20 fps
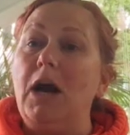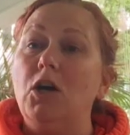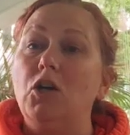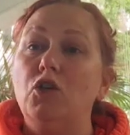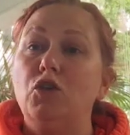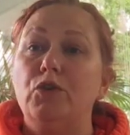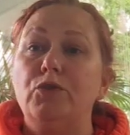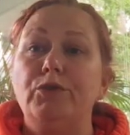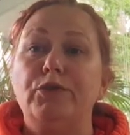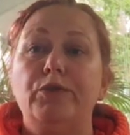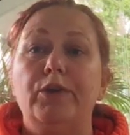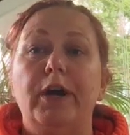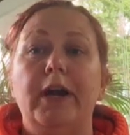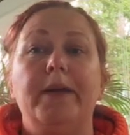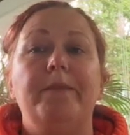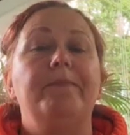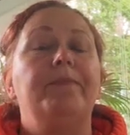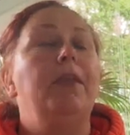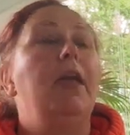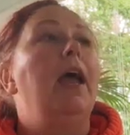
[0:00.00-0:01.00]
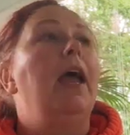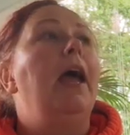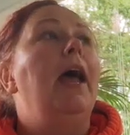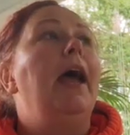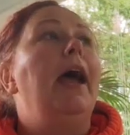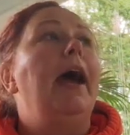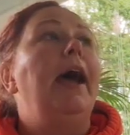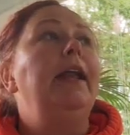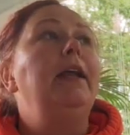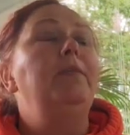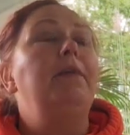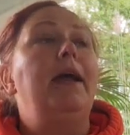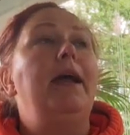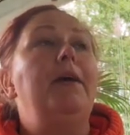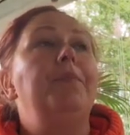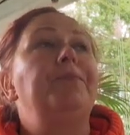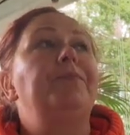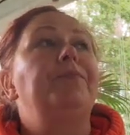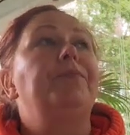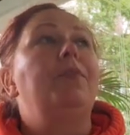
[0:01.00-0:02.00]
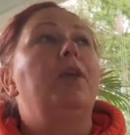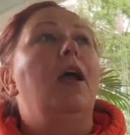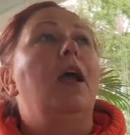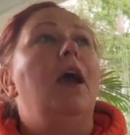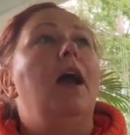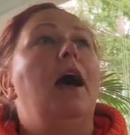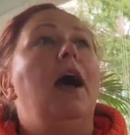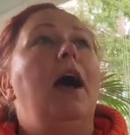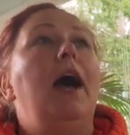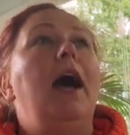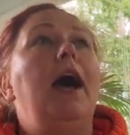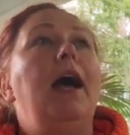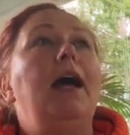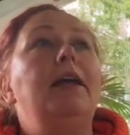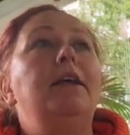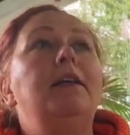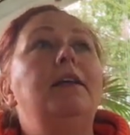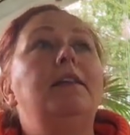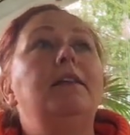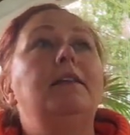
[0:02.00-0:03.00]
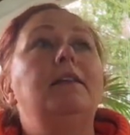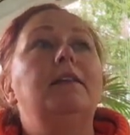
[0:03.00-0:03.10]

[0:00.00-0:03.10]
True story. Anyway, I